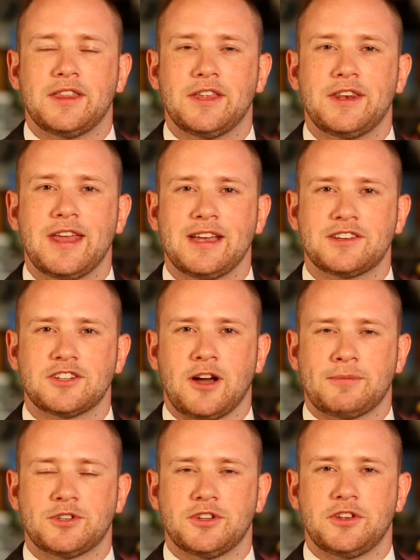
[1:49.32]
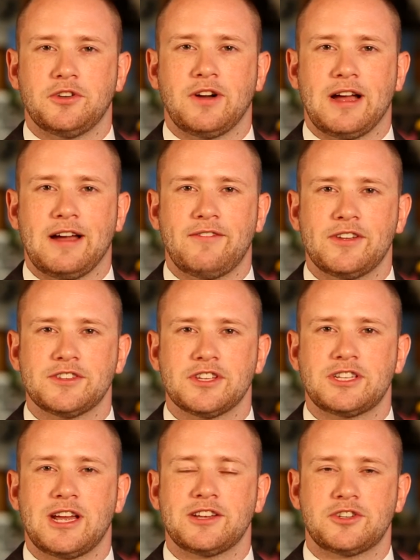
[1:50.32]
The next option that you'll have is
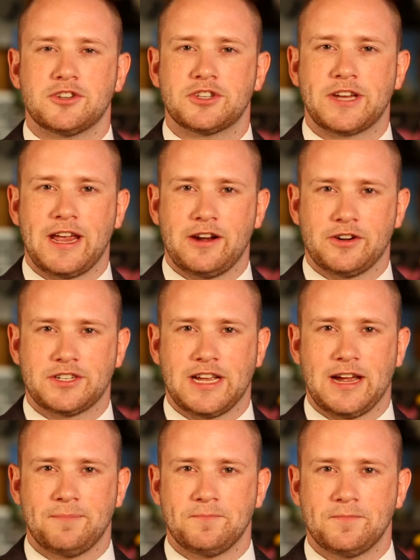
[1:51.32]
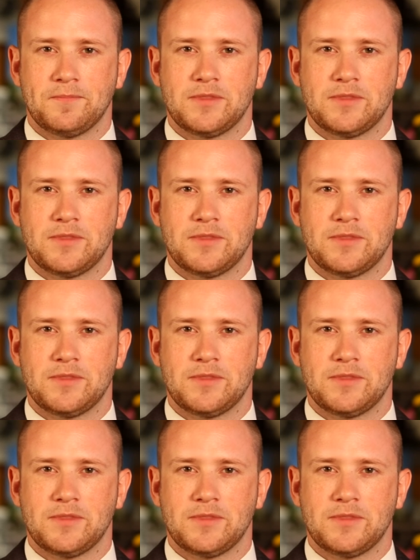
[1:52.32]
the Test Your Scanner tab.